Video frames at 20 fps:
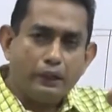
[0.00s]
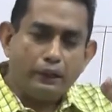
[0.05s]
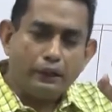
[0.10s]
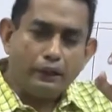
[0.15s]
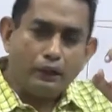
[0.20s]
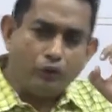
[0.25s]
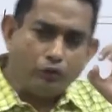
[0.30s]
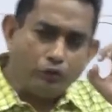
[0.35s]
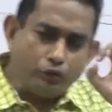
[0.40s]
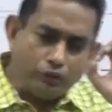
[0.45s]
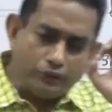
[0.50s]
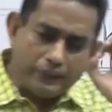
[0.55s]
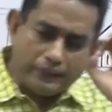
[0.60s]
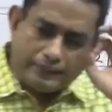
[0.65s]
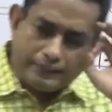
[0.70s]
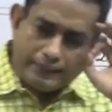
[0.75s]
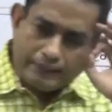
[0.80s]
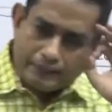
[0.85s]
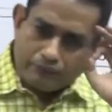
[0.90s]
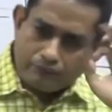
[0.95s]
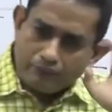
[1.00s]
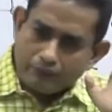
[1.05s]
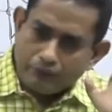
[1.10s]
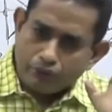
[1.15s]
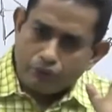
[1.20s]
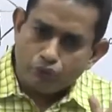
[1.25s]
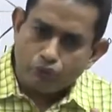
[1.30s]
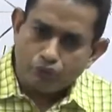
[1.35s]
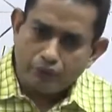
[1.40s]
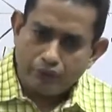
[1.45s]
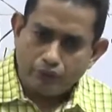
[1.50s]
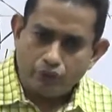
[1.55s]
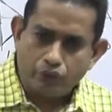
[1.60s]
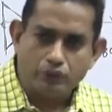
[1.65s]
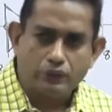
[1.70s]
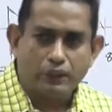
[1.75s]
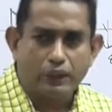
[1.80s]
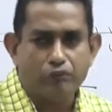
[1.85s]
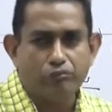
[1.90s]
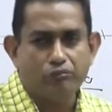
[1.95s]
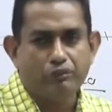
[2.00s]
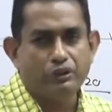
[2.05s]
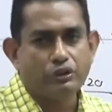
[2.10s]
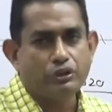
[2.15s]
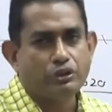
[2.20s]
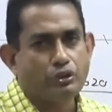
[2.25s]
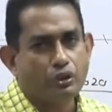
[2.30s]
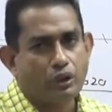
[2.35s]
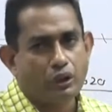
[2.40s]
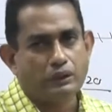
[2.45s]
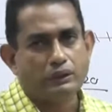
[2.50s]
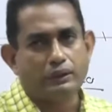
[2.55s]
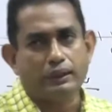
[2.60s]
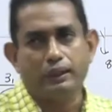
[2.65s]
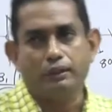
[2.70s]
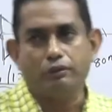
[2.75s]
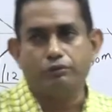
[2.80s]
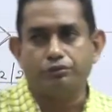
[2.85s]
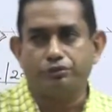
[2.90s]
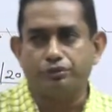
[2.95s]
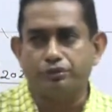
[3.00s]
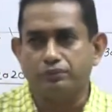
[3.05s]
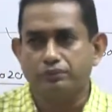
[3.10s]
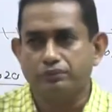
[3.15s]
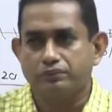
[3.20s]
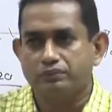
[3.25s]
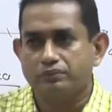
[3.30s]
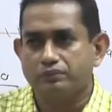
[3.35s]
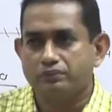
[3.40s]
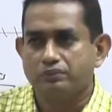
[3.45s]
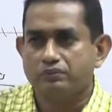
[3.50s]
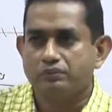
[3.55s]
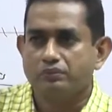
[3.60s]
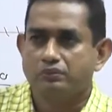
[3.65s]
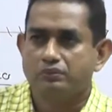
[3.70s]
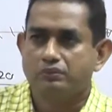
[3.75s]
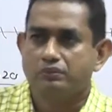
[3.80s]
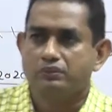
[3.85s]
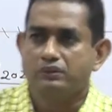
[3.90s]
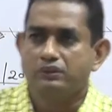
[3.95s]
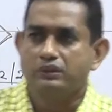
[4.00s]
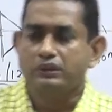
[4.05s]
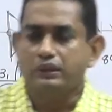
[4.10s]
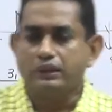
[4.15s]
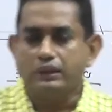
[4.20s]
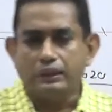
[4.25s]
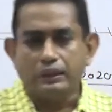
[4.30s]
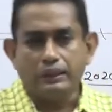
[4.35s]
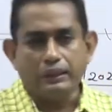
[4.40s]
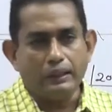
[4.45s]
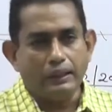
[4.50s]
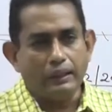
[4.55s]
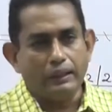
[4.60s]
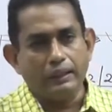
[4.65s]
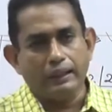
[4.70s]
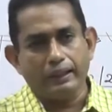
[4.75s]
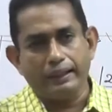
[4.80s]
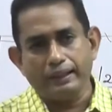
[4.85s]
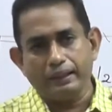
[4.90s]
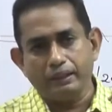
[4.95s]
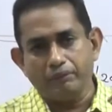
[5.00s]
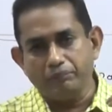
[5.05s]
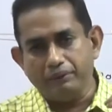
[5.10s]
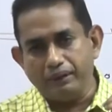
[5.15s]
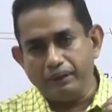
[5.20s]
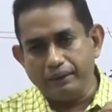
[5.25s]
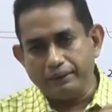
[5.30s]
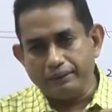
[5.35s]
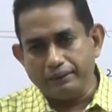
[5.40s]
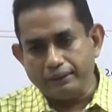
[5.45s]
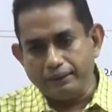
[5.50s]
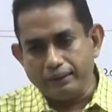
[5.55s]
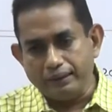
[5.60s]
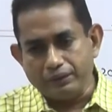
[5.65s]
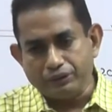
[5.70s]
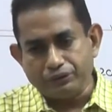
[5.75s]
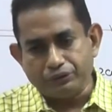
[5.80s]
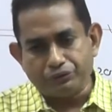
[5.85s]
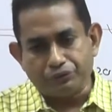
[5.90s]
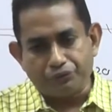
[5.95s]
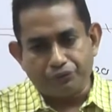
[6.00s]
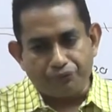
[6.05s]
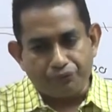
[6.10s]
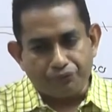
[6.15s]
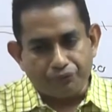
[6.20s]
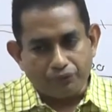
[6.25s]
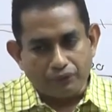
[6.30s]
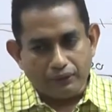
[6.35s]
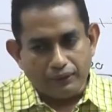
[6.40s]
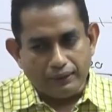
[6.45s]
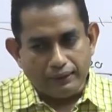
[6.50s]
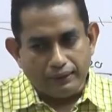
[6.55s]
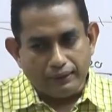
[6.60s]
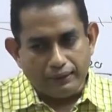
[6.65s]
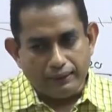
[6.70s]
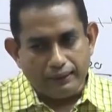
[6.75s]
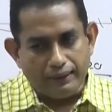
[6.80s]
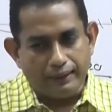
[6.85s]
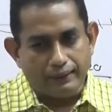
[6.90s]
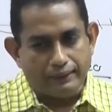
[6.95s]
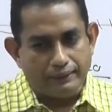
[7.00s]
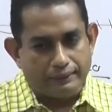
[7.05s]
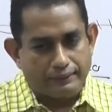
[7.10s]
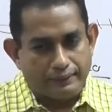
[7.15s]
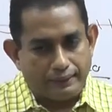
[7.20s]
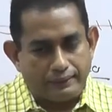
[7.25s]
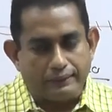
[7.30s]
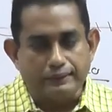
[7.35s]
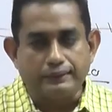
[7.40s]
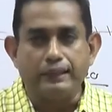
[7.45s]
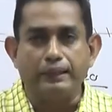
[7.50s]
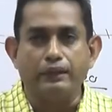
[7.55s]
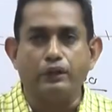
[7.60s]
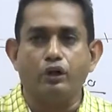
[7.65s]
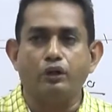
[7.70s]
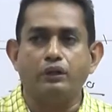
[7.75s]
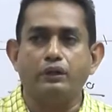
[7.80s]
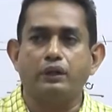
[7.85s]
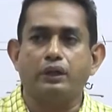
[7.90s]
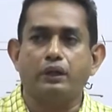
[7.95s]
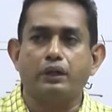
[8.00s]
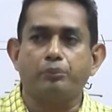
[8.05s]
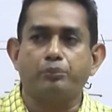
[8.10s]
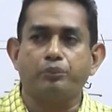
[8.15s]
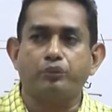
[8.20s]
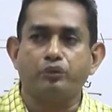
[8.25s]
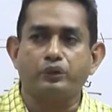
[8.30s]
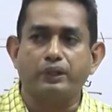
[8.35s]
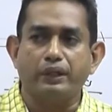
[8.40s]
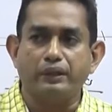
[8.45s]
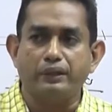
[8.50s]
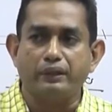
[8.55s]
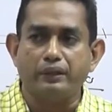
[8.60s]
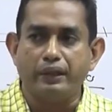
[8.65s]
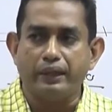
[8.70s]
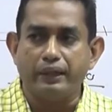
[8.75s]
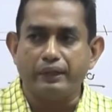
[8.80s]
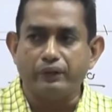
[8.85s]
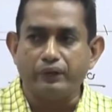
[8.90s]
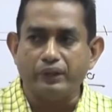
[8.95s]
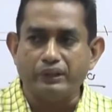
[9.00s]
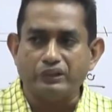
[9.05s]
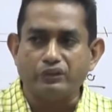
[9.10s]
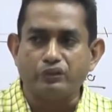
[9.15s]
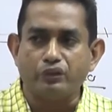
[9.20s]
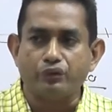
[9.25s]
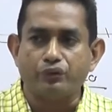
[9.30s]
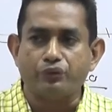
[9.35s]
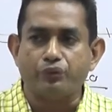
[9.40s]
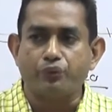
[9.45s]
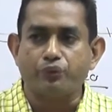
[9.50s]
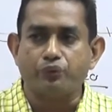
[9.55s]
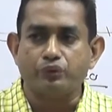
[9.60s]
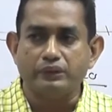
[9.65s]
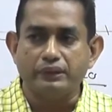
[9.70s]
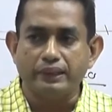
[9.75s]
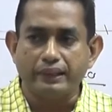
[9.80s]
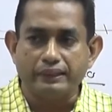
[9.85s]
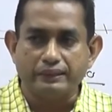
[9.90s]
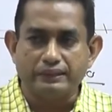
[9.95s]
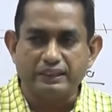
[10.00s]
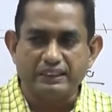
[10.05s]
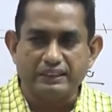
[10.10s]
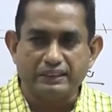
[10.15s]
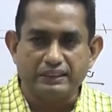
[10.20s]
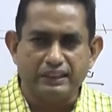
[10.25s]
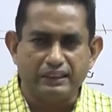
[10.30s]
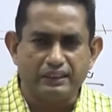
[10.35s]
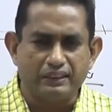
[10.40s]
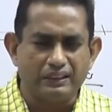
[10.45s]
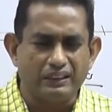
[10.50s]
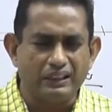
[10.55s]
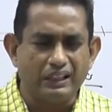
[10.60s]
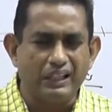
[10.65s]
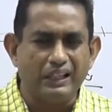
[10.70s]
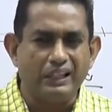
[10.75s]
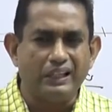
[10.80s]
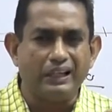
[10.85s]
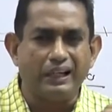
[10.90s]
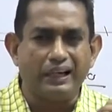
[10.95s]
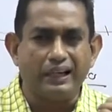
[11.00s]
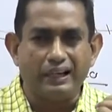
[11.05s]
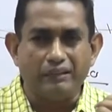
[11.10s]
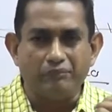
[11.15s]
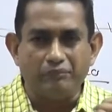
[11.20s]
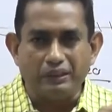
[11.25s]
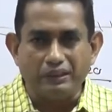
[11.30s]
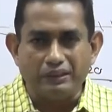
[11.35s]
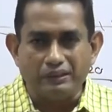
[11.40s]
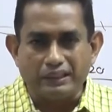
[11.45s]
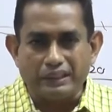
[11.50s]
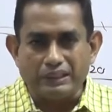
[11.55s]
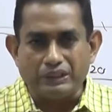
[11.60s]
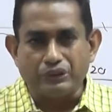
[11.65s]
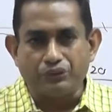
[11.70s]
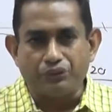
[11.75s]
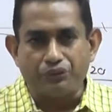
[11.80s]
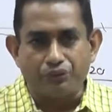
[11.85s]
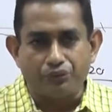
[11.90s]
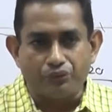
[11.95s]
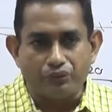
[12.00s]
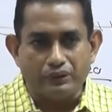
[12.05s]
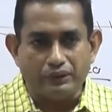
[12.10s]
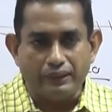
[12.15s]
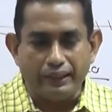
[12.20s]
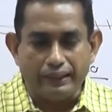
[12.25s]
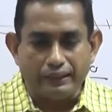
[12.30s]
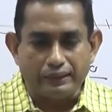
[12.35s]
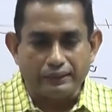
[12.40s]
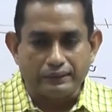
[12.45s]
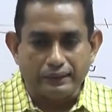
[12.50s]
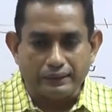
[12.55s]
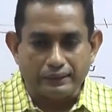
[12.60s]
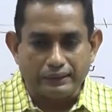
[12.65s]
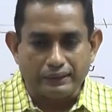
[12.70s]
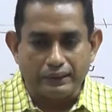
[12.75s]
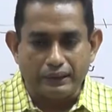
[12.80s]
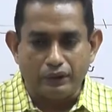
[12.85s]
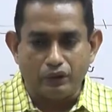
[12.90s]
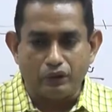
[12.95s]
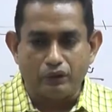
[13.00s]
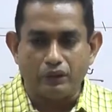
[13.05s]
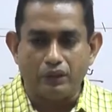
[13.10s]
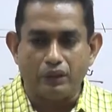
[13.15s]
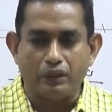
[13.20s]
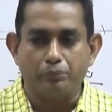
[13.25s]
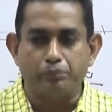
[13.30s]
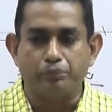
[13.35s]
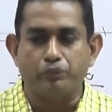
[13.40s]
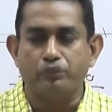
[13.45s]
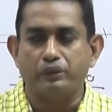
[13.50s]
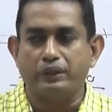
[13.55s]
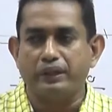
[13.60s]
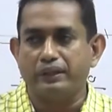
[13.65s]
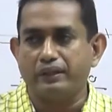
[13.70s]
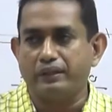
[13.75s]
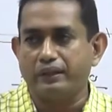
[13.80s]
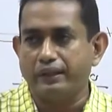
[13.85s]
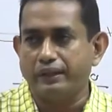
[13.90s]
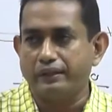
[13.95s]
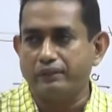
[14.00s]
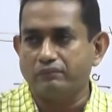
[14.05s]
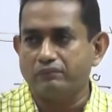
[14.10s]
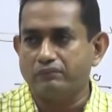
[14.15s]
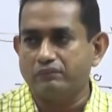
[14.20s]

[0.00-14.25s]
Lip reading: Now, this is what you need to convince yourself. A liability is truly existing on the reporting date or is not truly existing. A liability is truly existing on the reporting date.